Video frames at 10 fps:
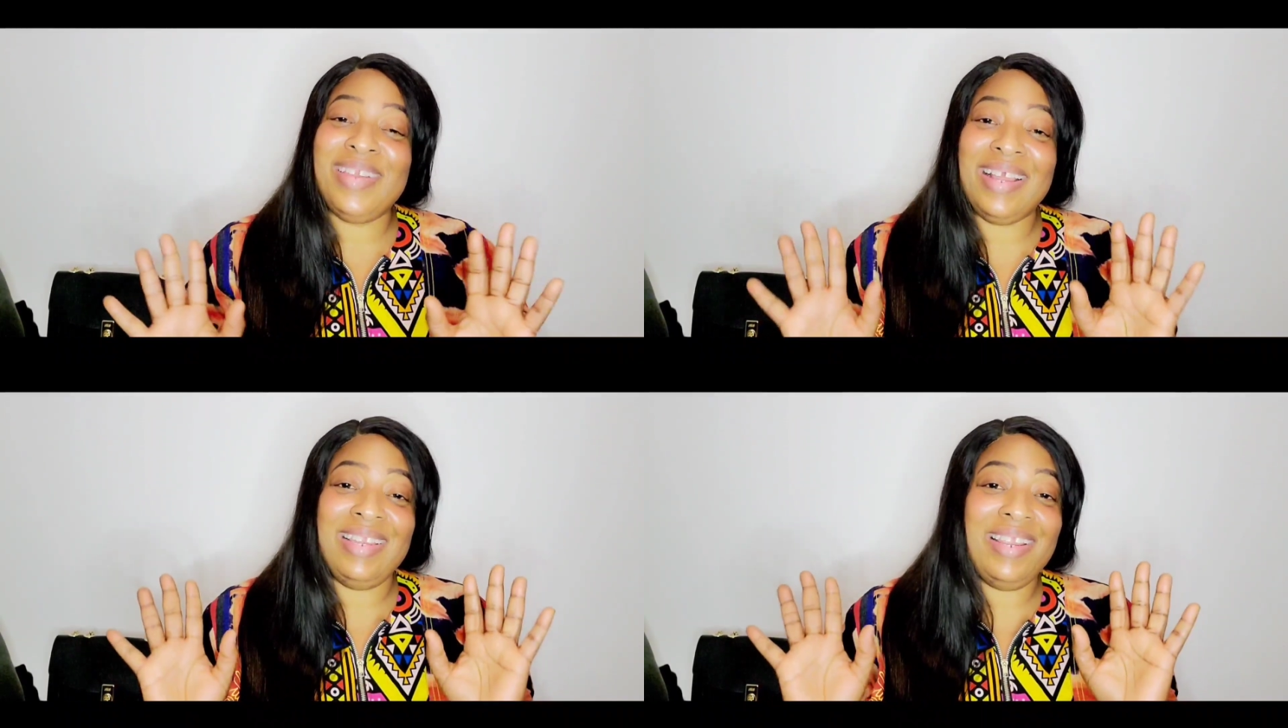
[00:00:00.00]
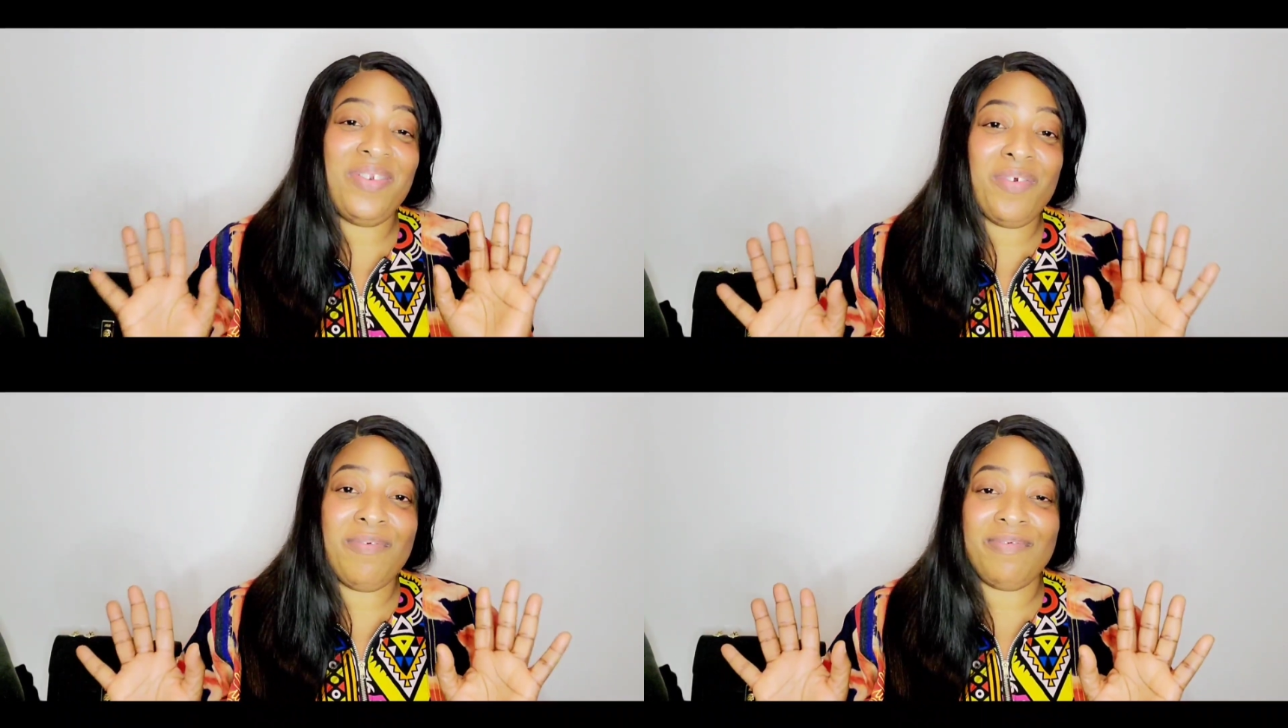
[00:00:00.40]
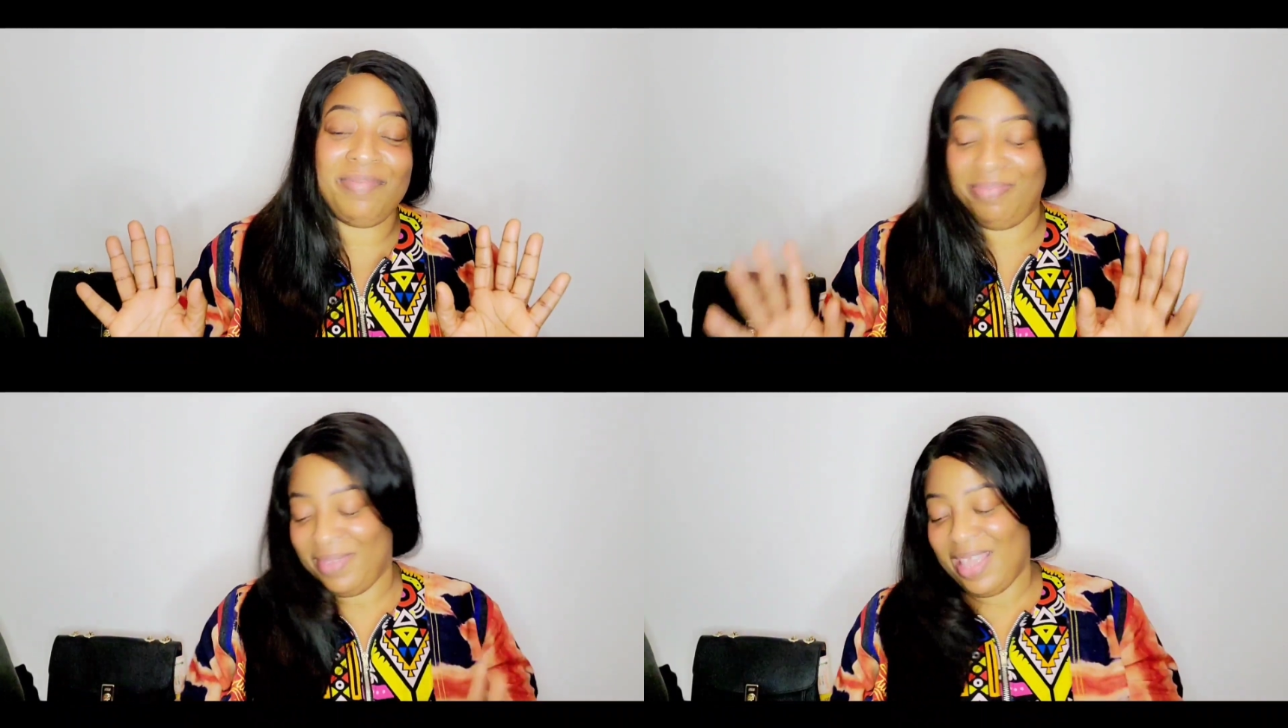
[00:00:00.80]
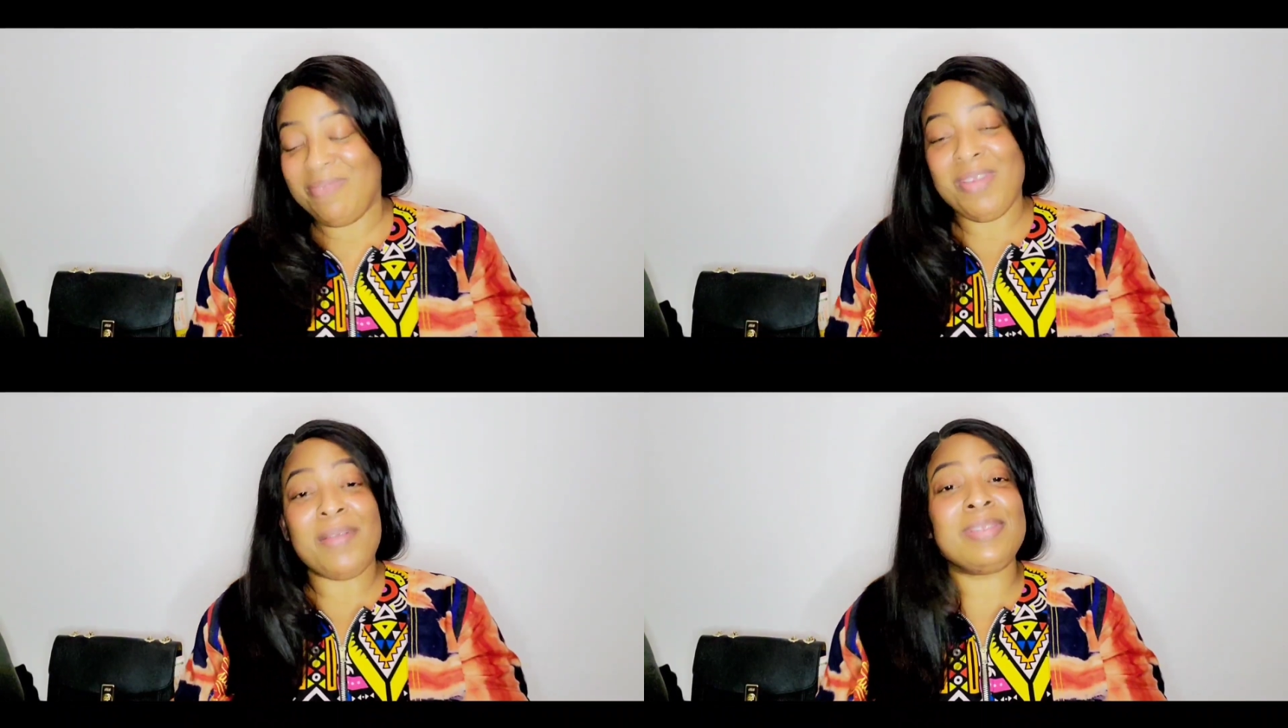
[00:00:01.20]
than enough.
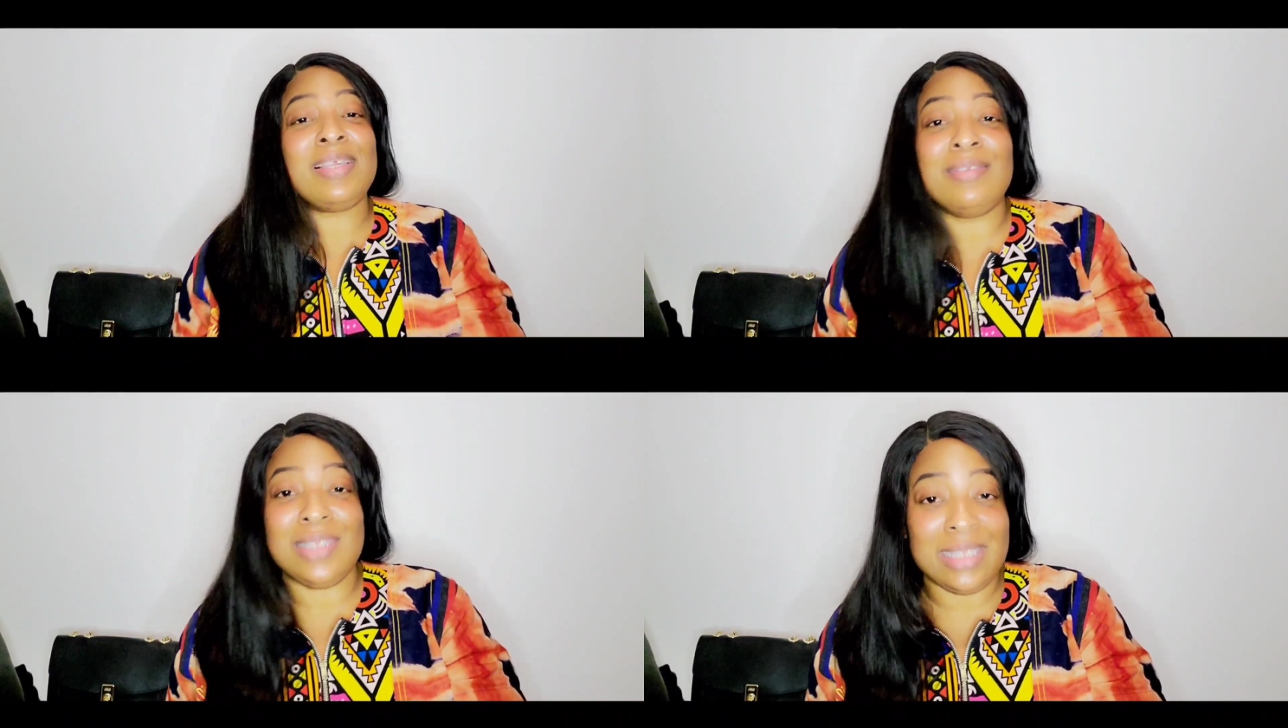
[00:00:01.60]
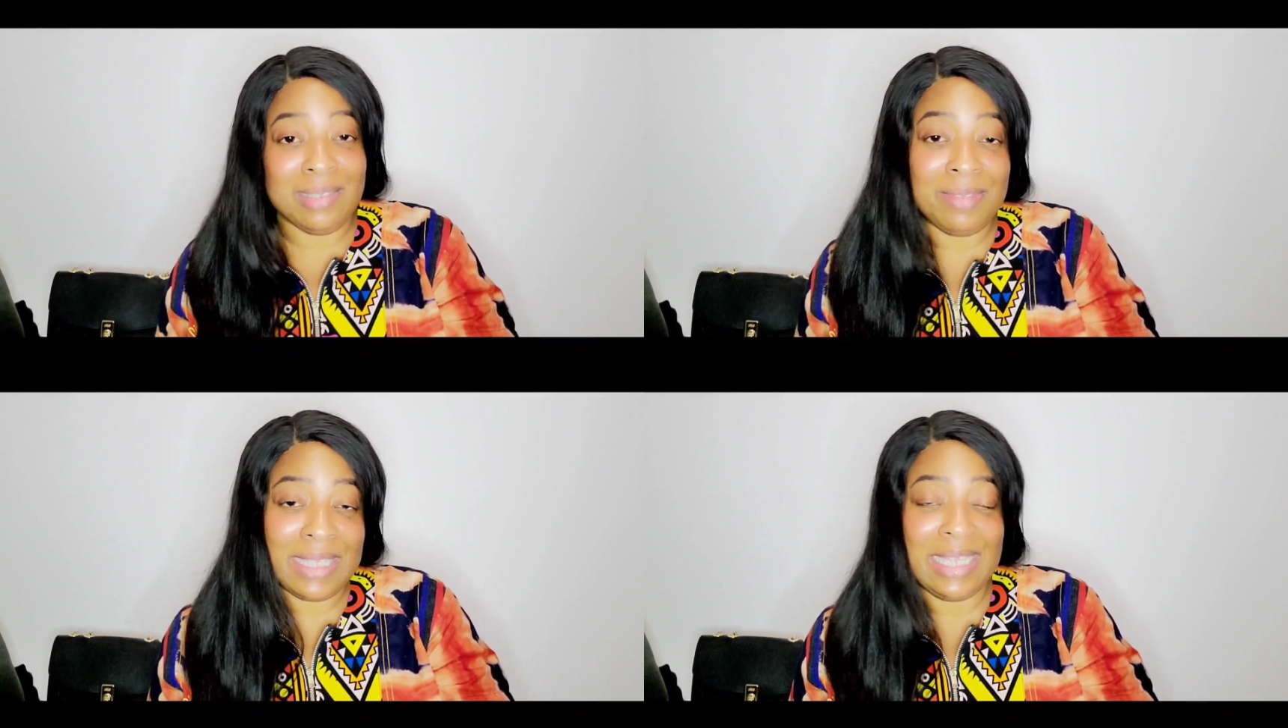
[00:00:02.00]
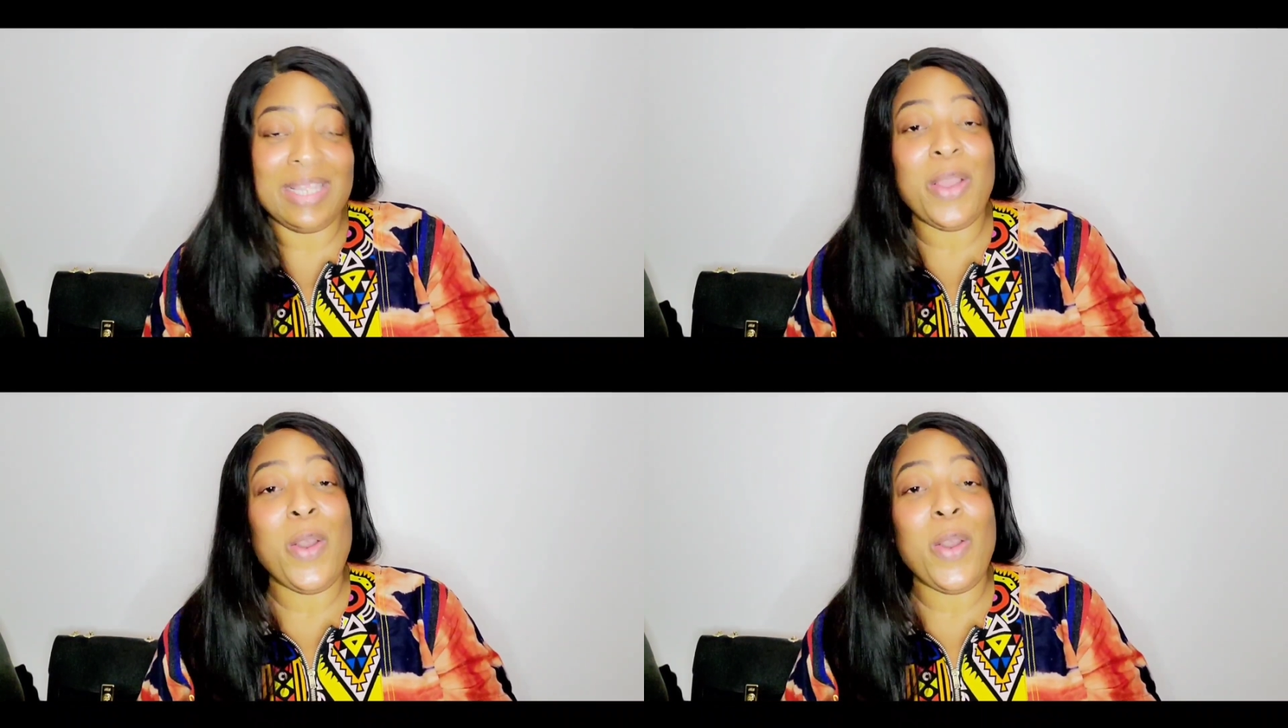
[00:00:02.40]
If you have sensitive skin,